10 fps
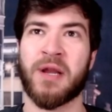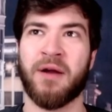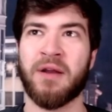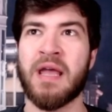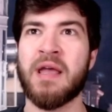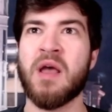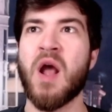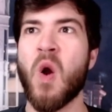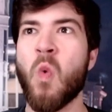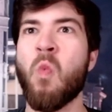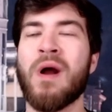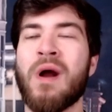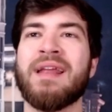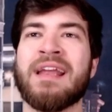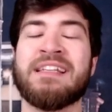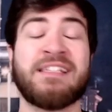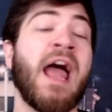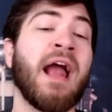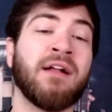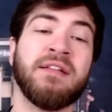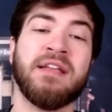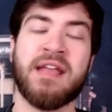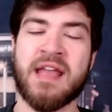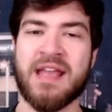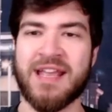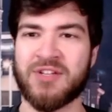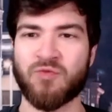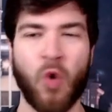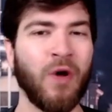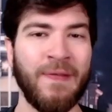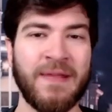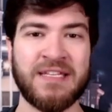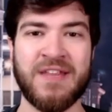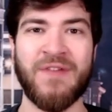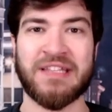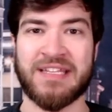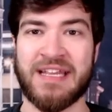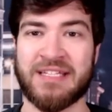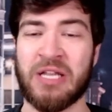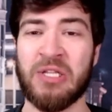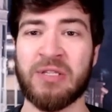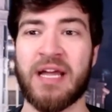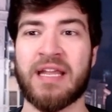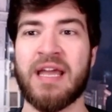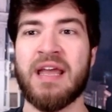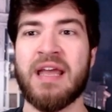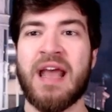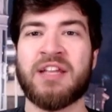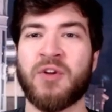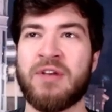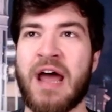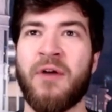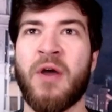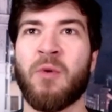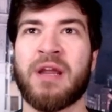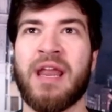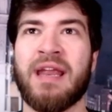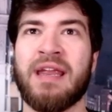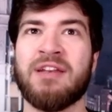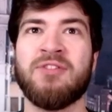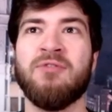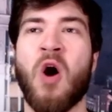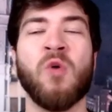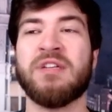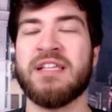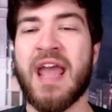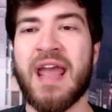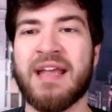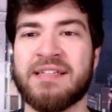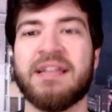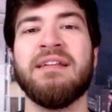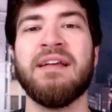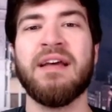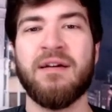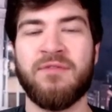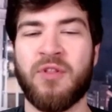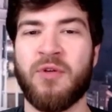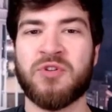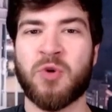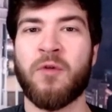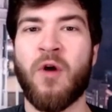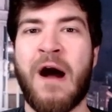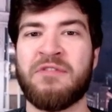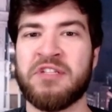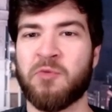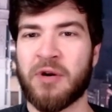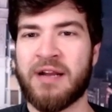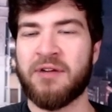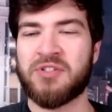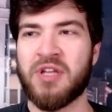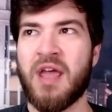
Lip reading: out what exactly his role in this defense is going to look like. And so now that we're getting into OTAs and those sort of off-season workouts,